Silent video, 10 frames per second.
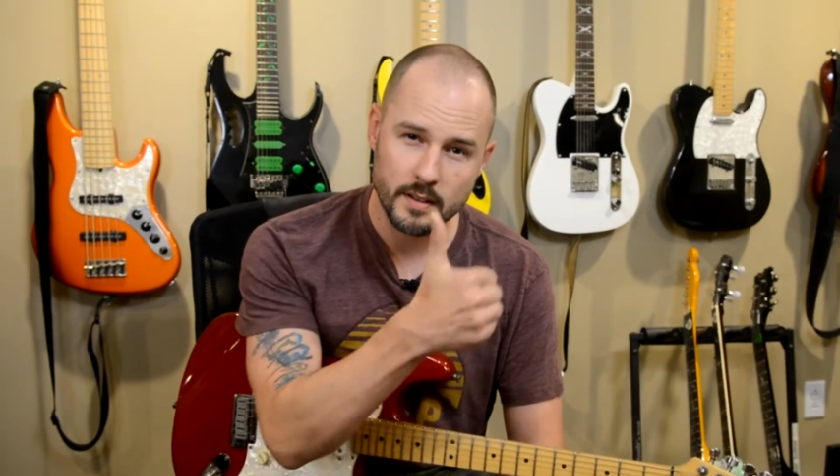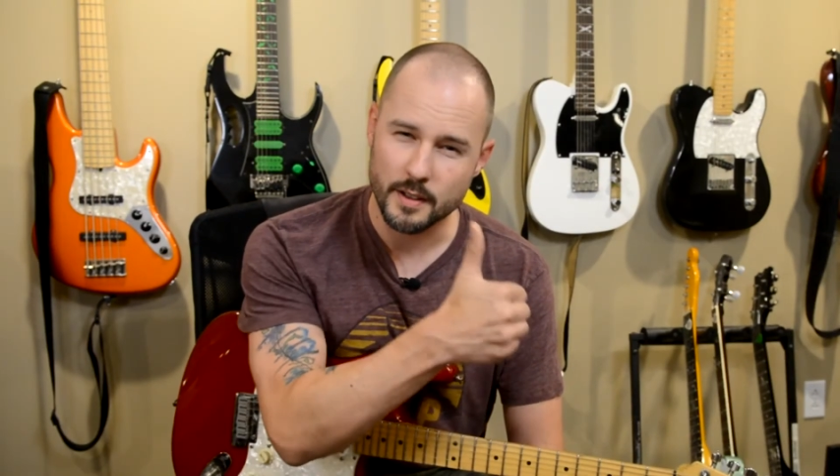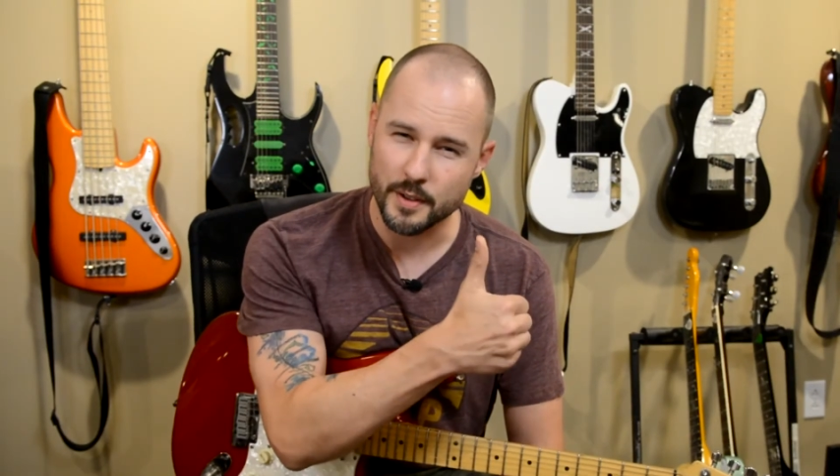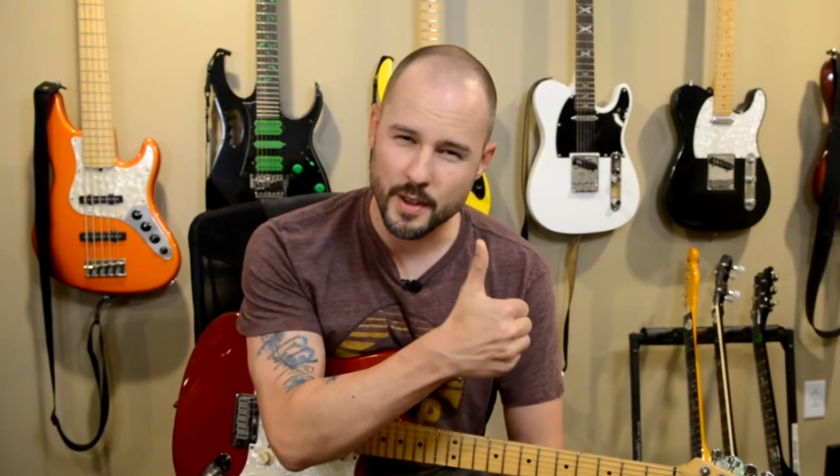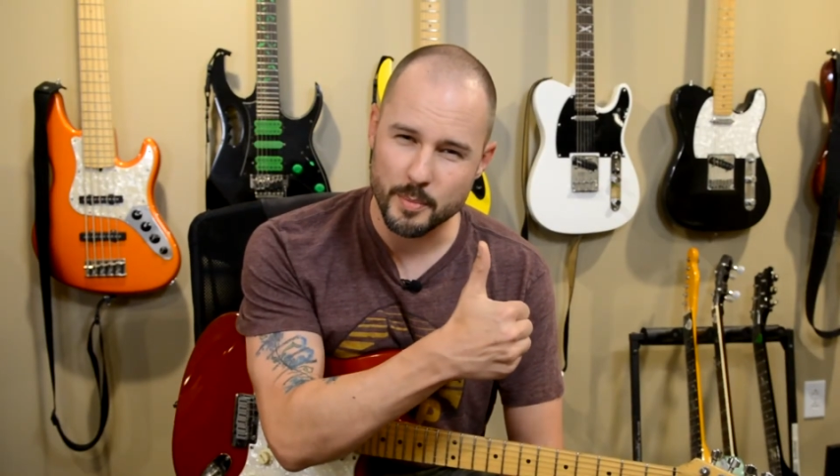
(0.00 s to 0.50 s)

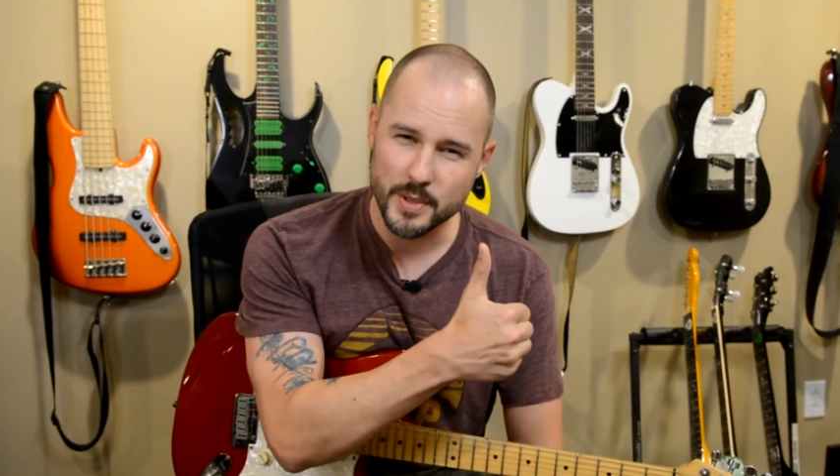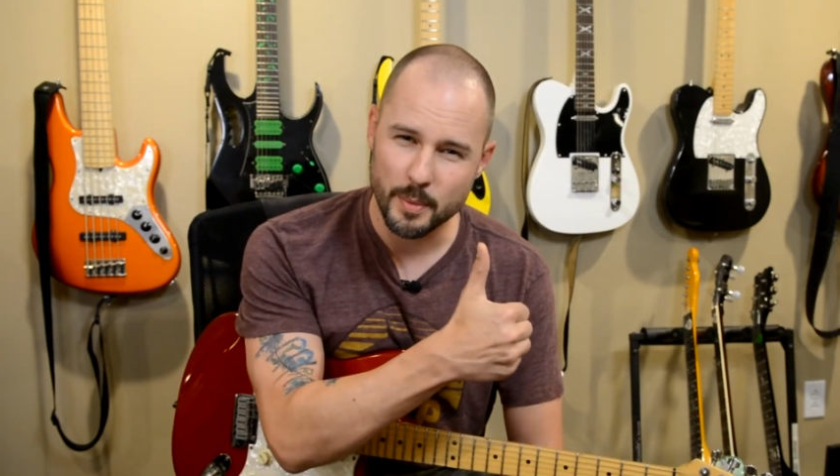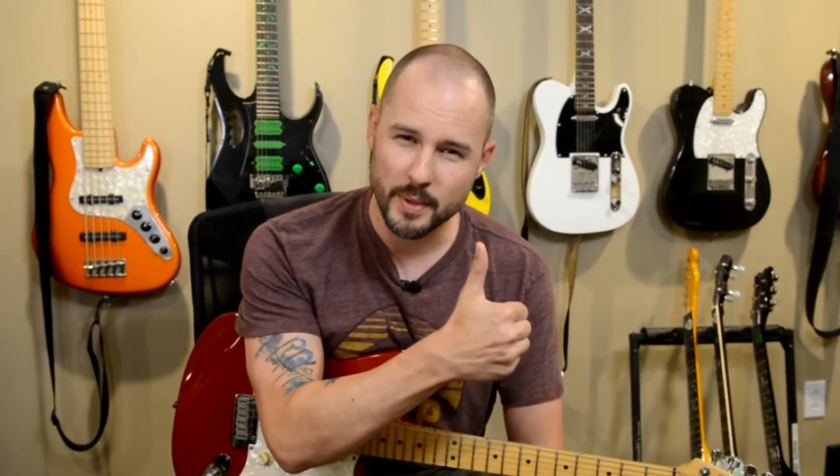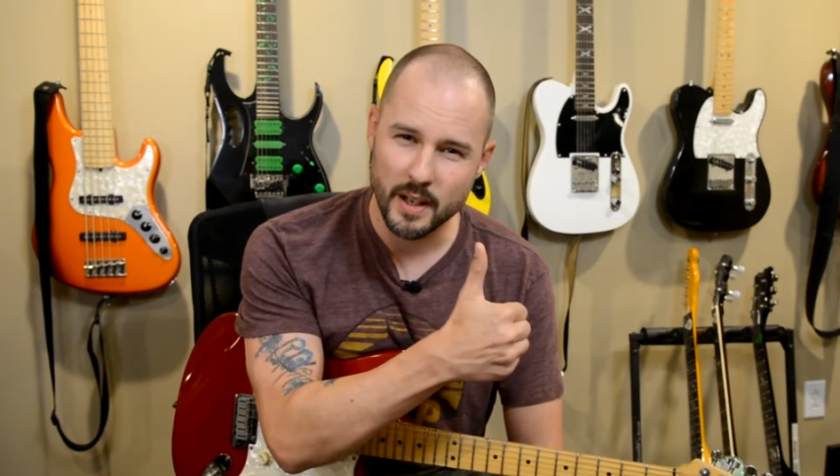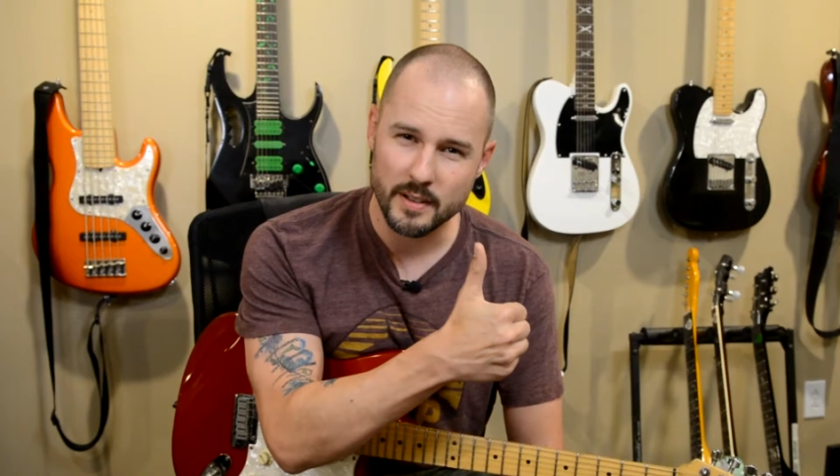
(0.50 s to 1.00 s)
little thumbs
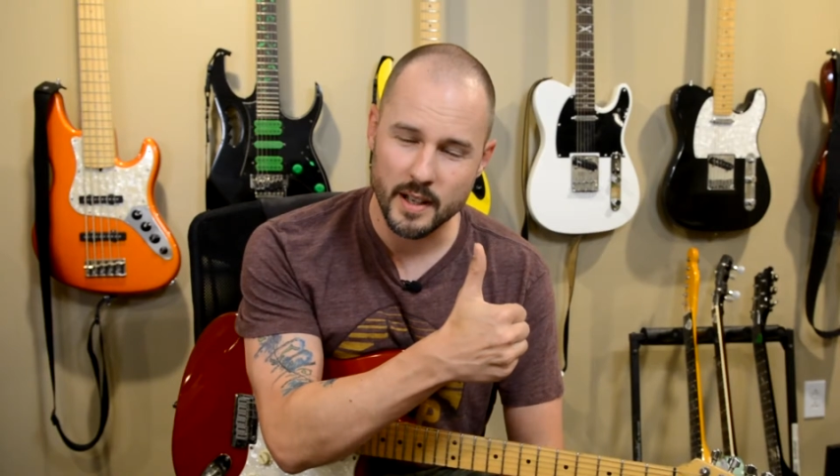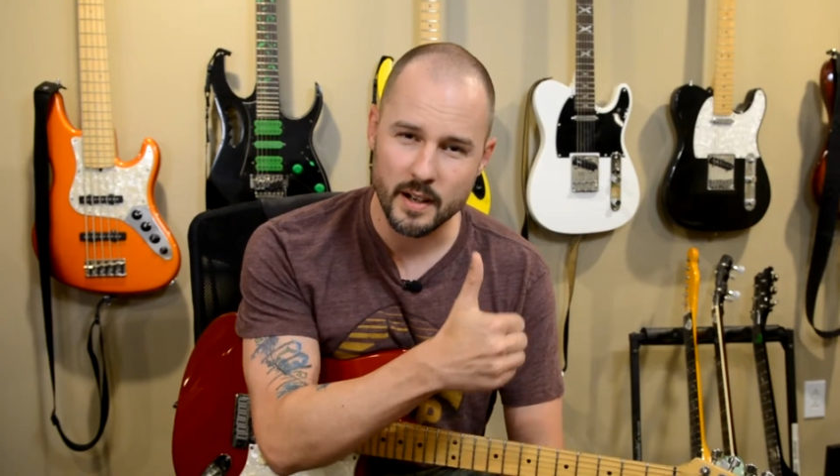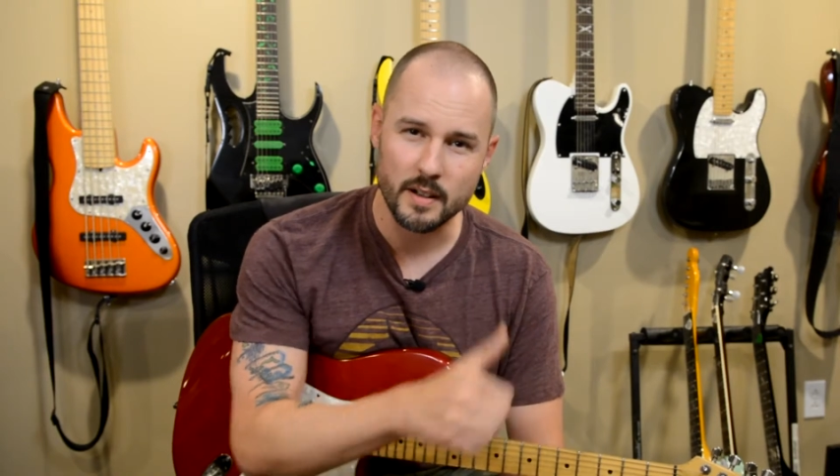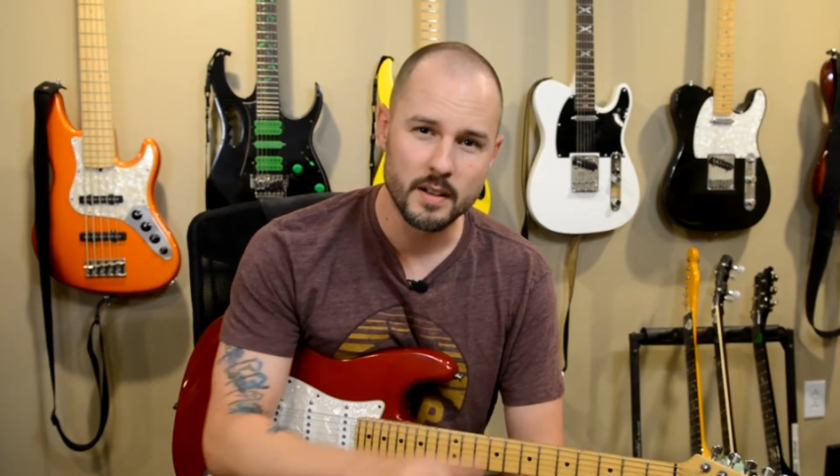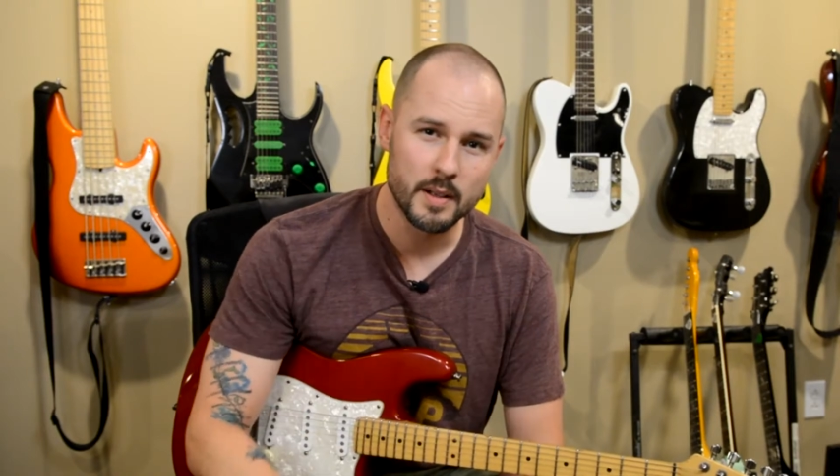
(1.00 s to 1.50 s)
up down
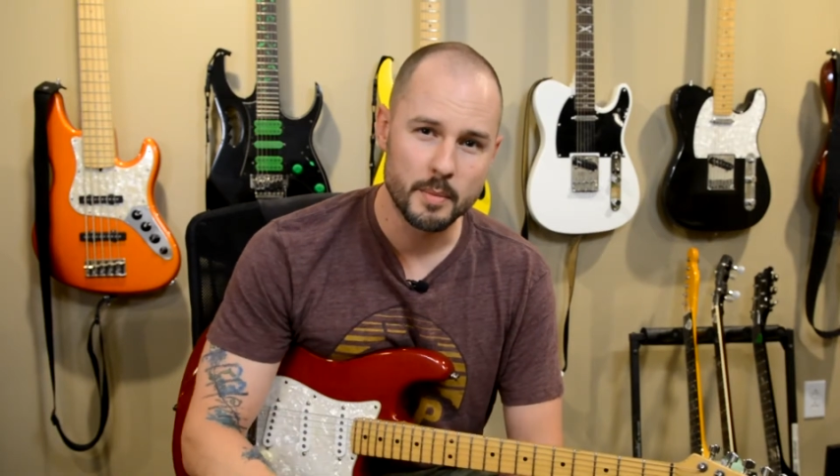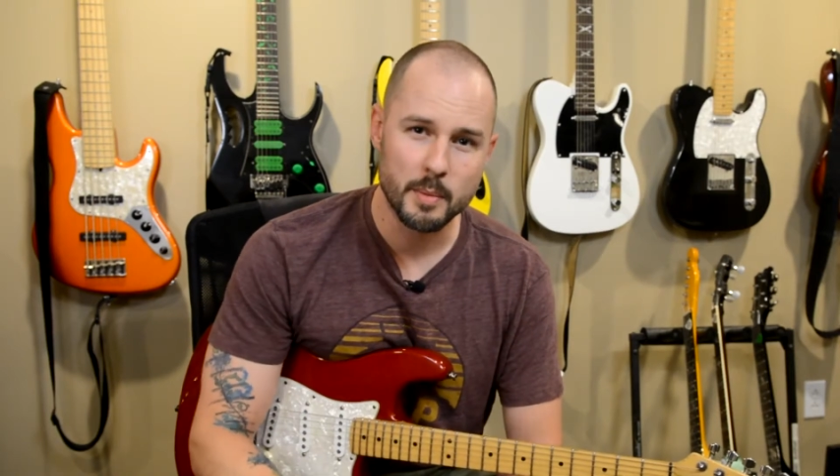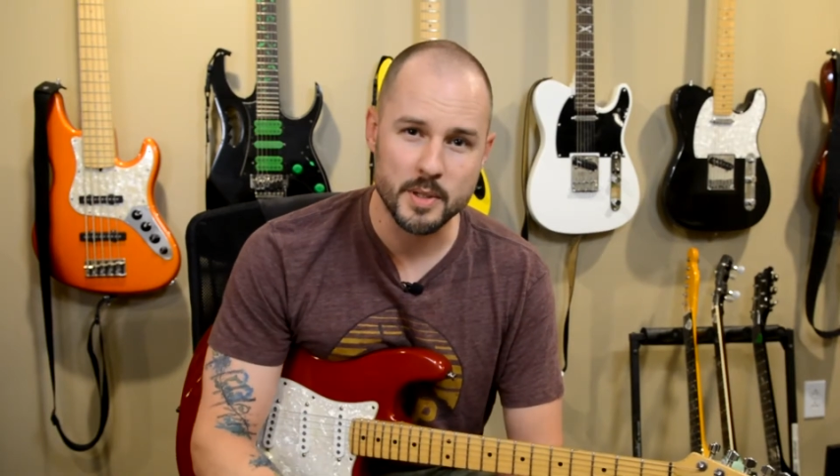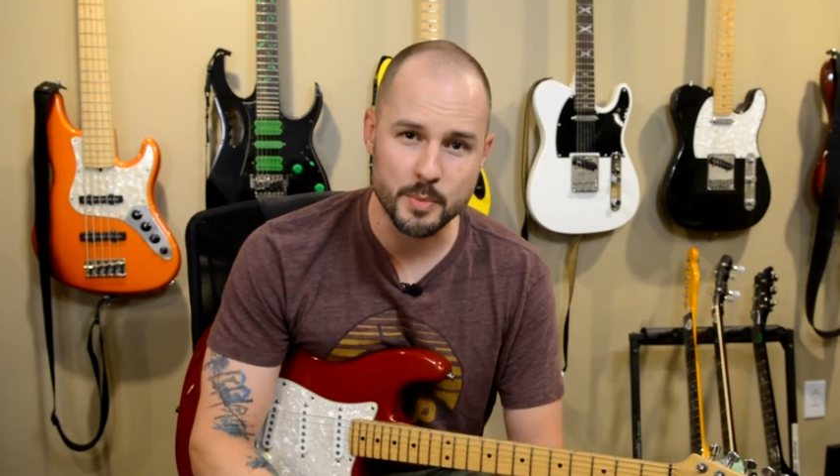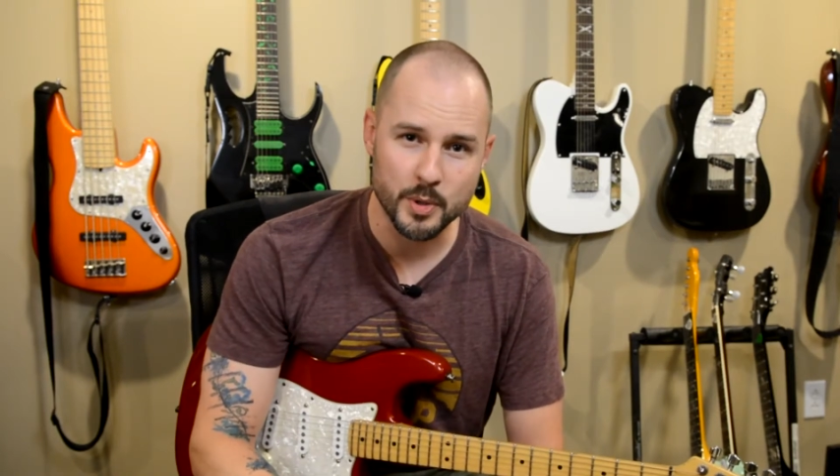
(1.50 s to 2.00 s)
there,
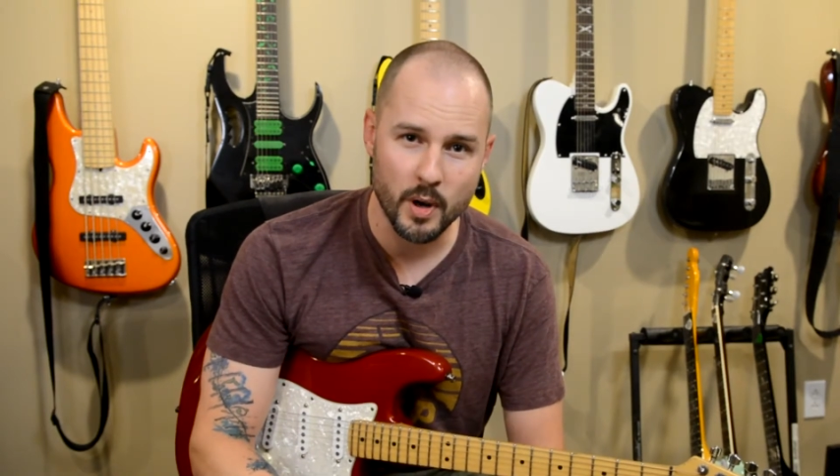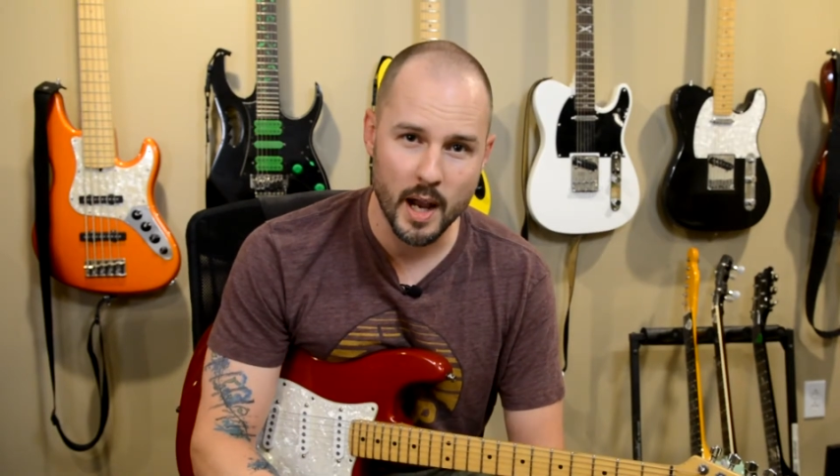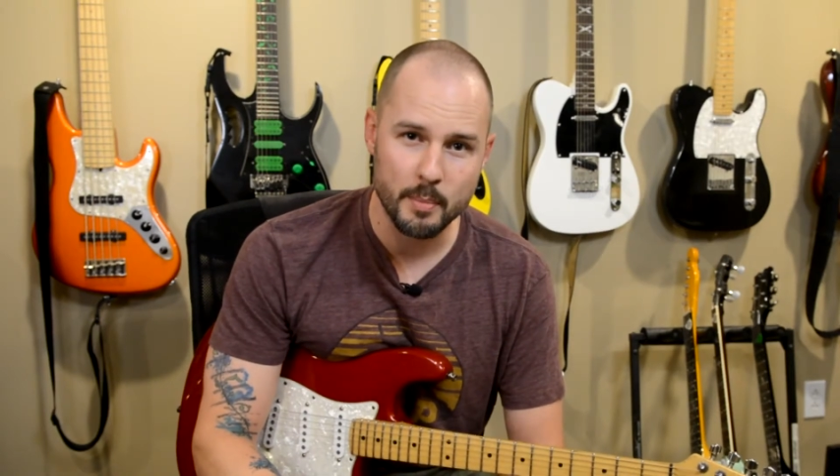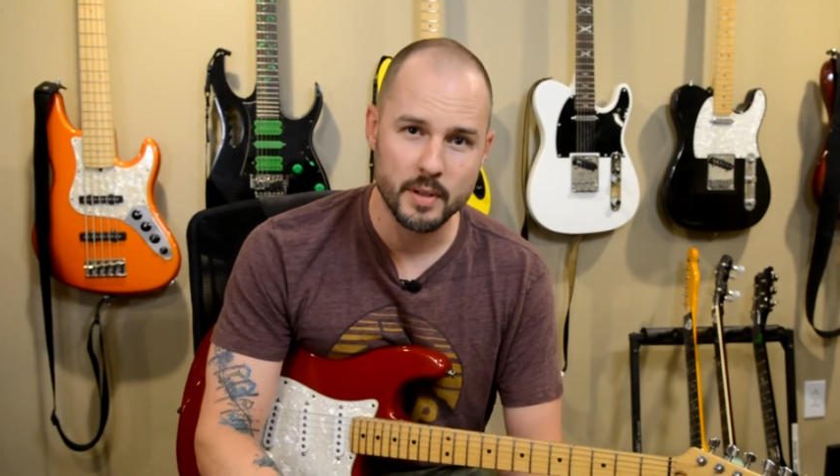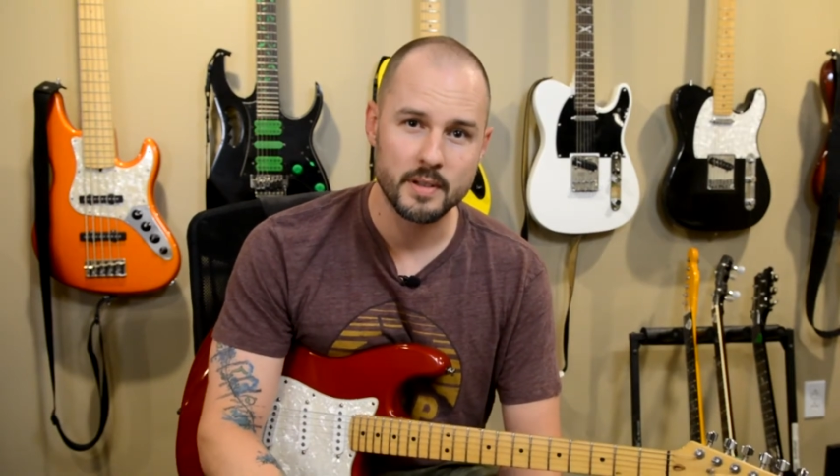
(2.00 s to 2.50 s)
maybe
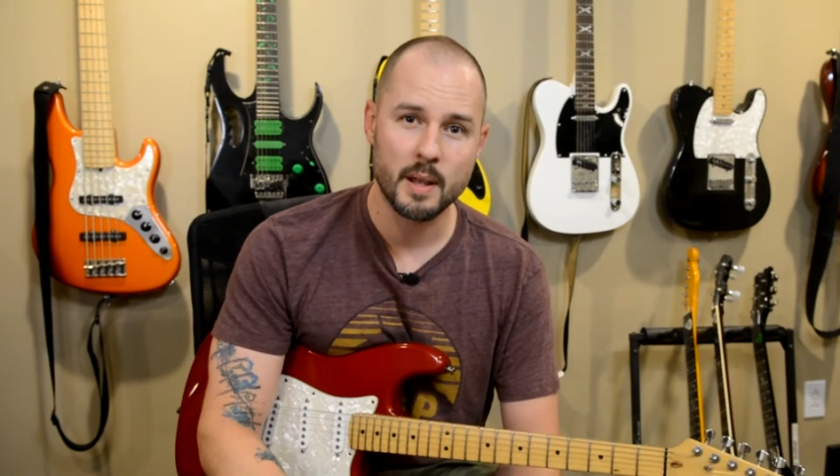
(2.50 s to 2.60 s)
subscribe.